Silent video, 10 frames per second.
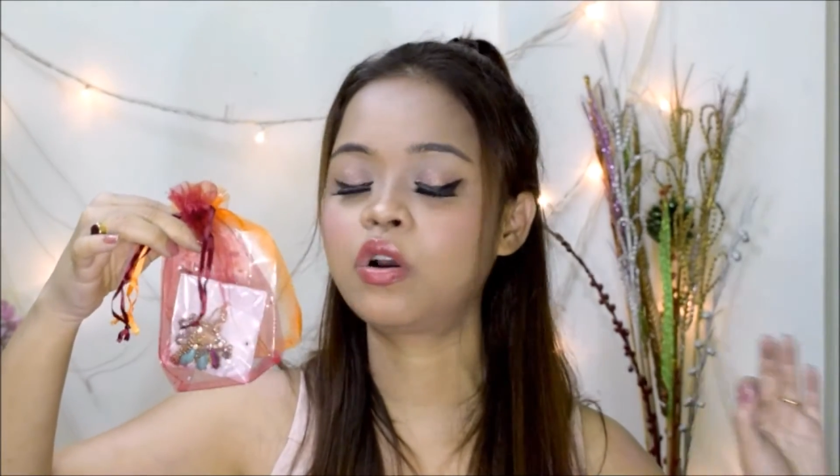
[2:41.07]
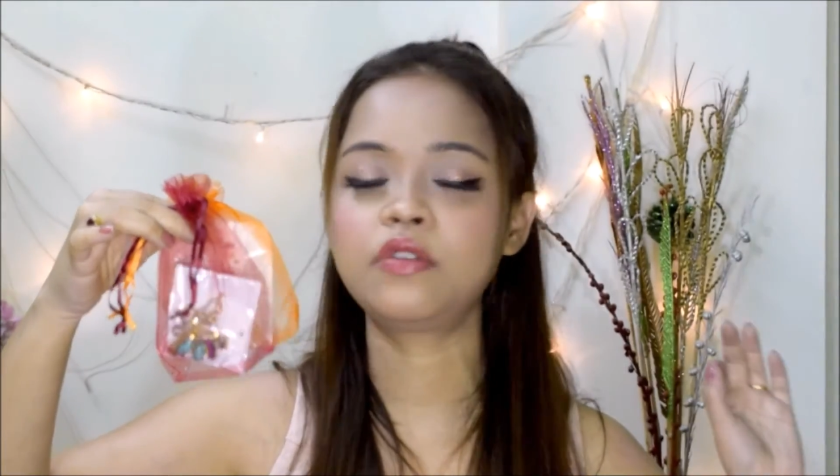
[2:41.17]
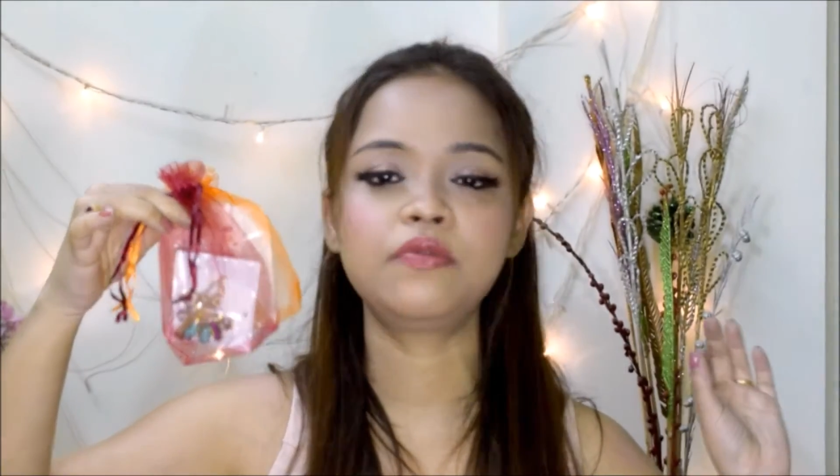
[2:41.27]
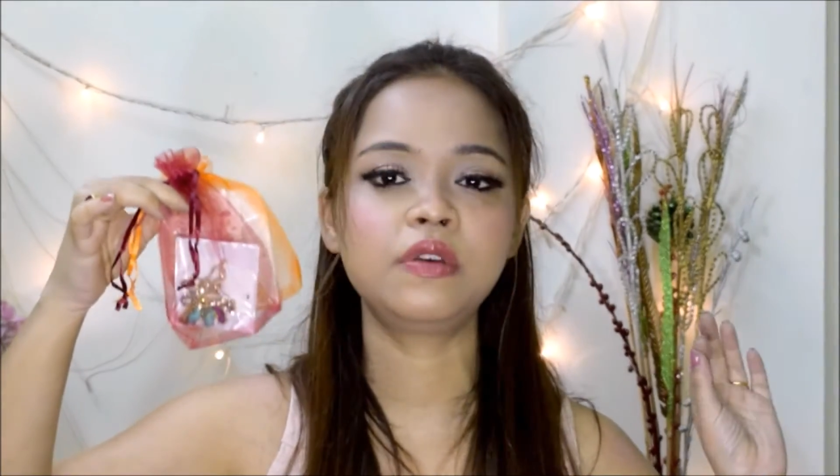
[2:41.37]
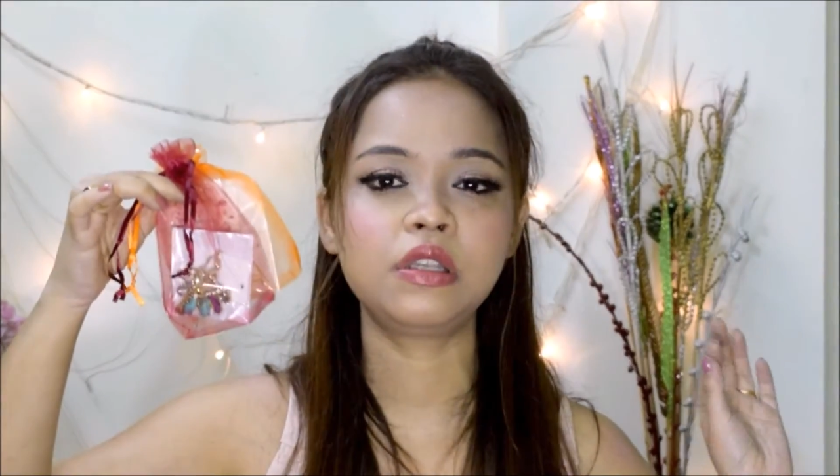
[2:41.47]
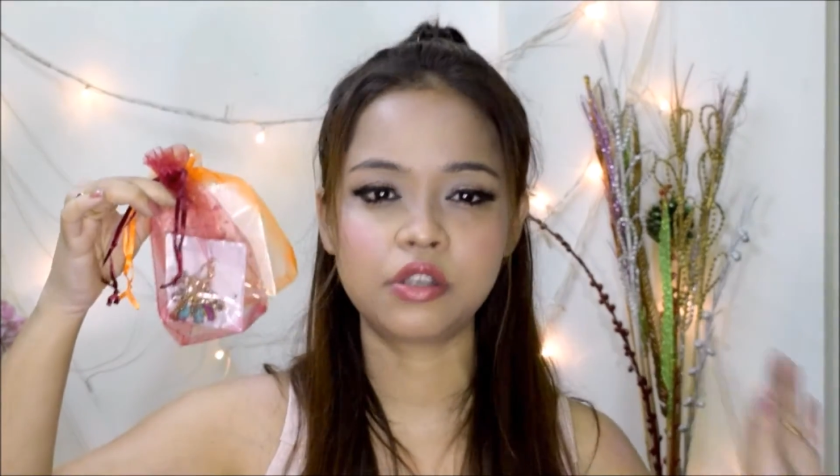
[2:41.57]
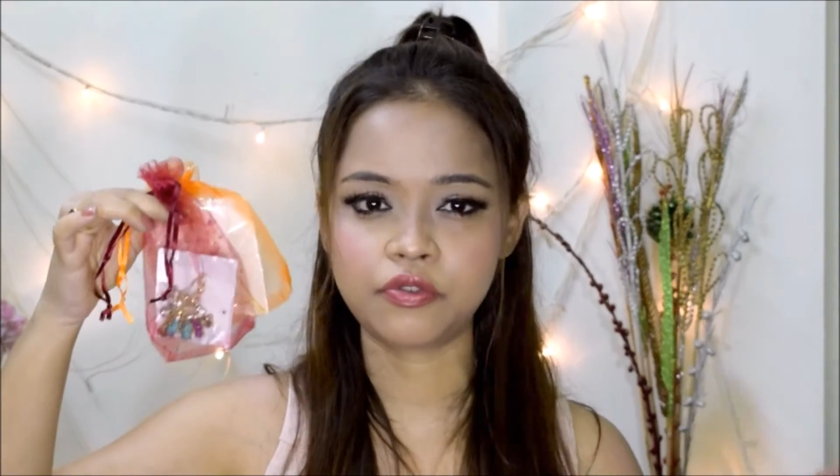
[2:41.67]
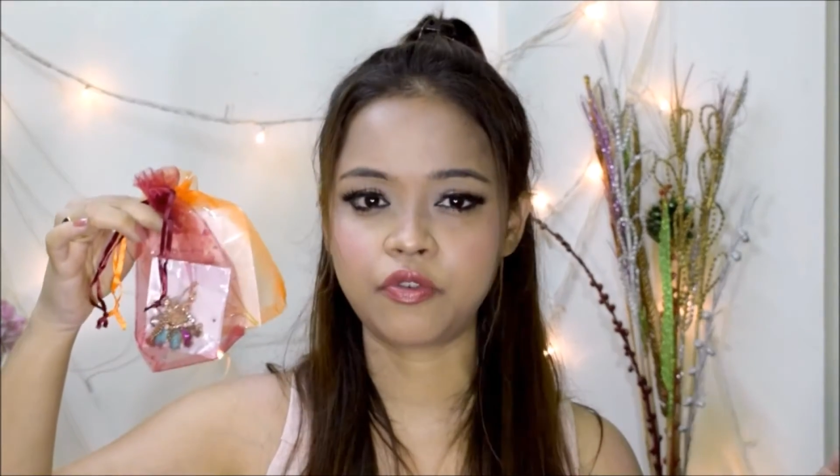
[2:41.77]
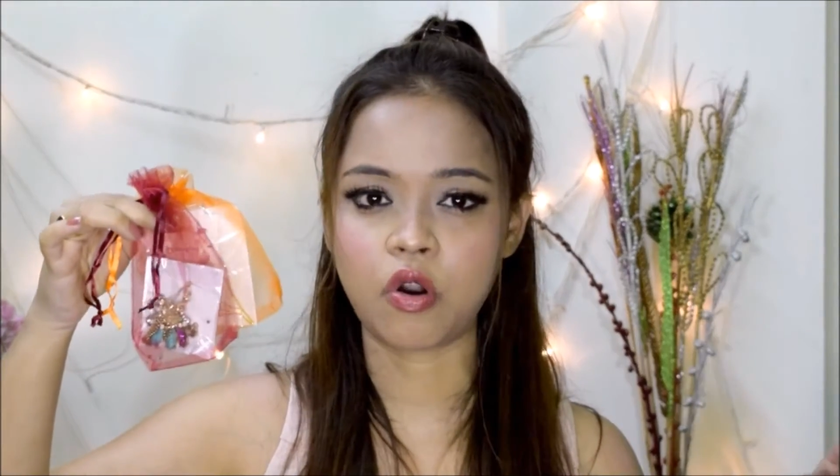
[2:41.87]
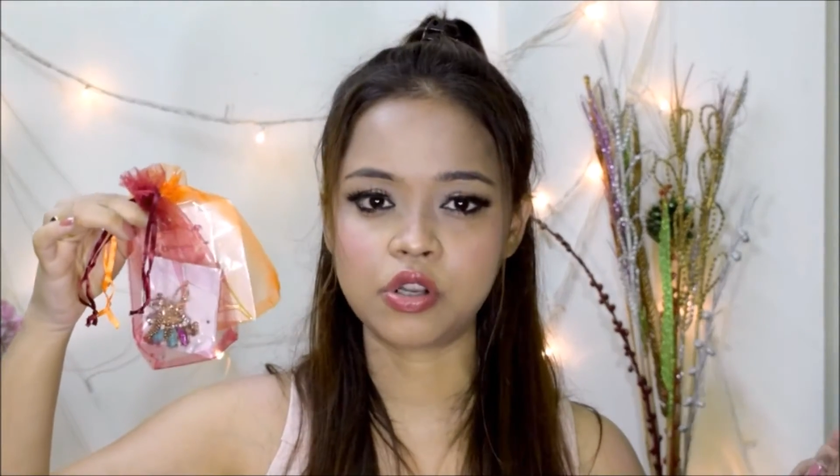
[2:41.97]

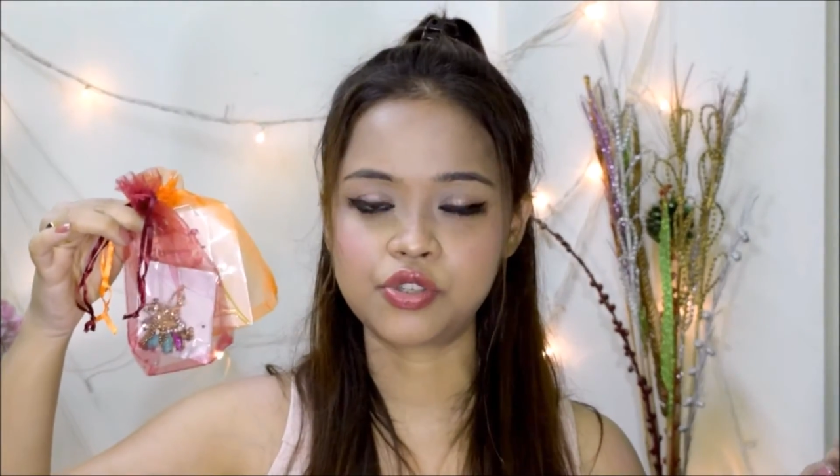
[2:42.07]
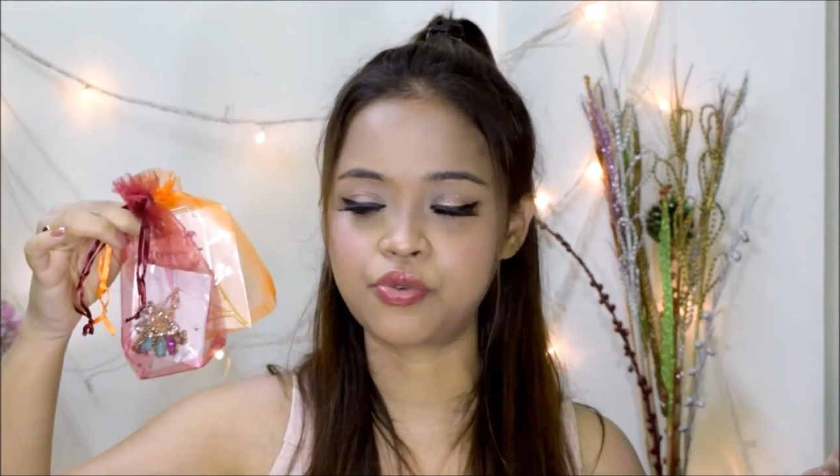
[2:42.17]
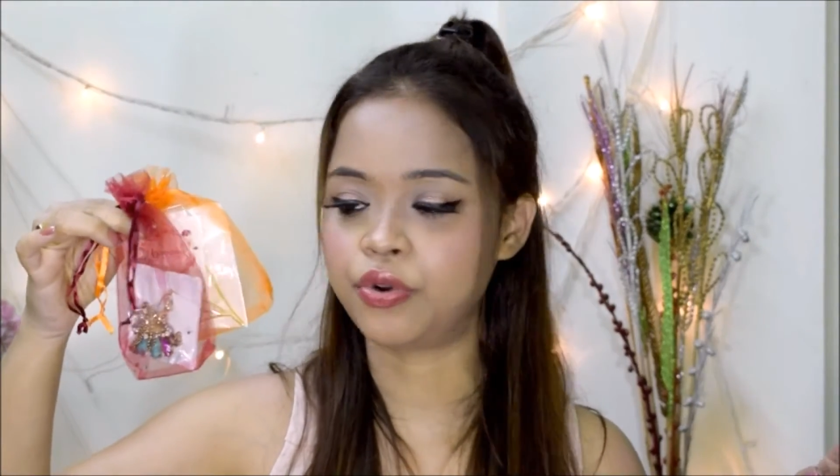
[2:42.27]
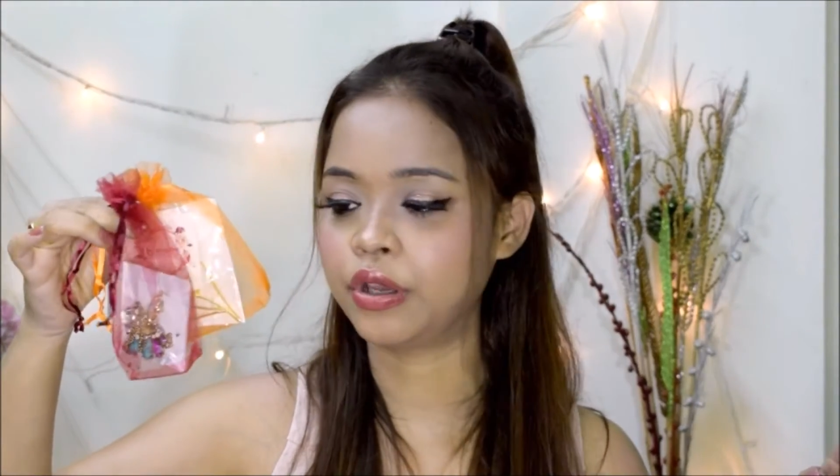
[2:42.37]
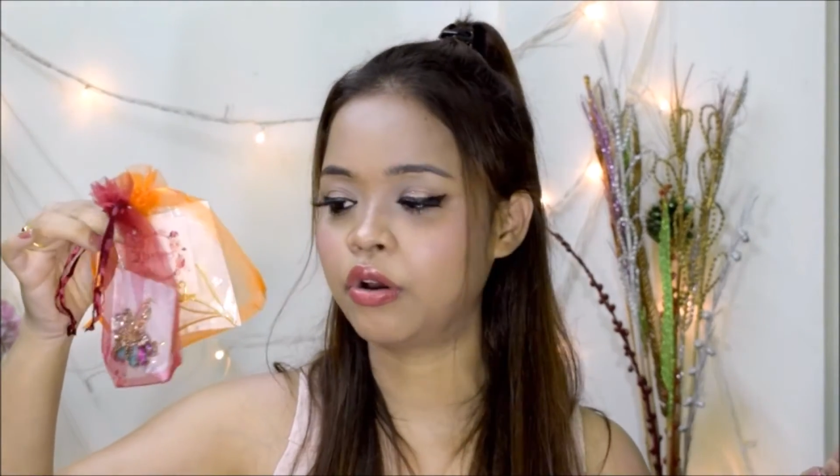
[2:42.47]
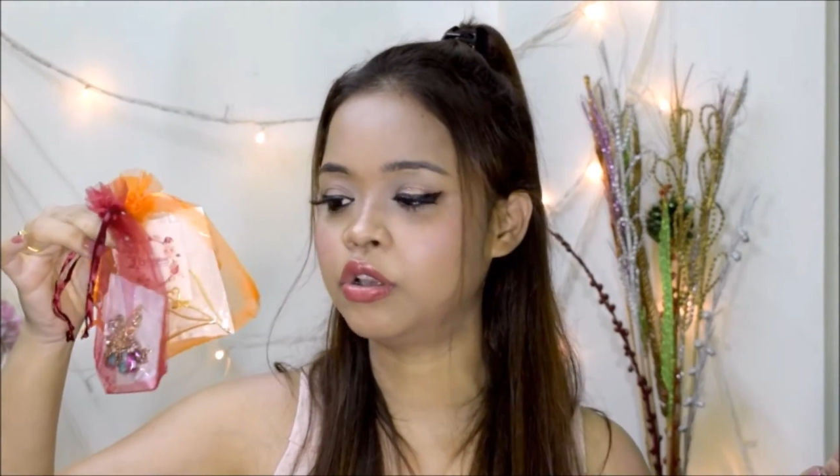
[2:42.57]
convenient for storing